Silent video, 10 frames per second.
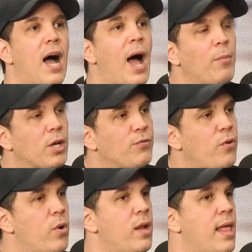I'm looking
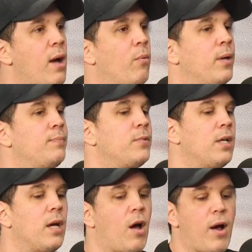forward to that one.
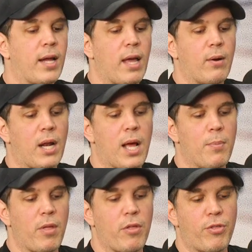All right, Ken, we got a
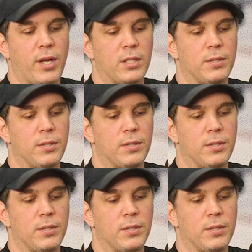couple other things.